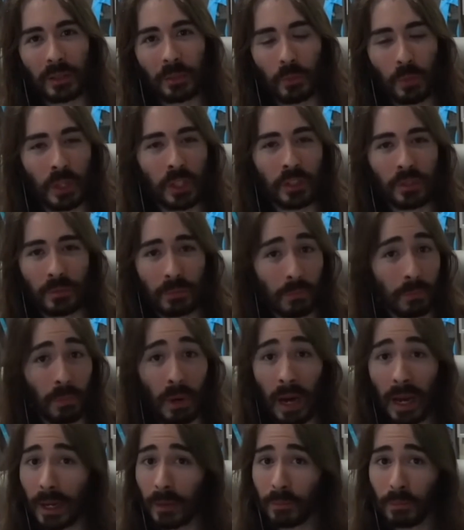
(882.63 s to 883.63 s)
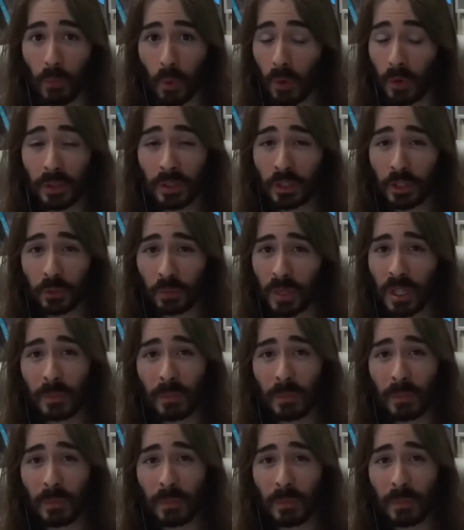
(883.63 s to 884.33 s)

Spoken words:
Which, by more than just me,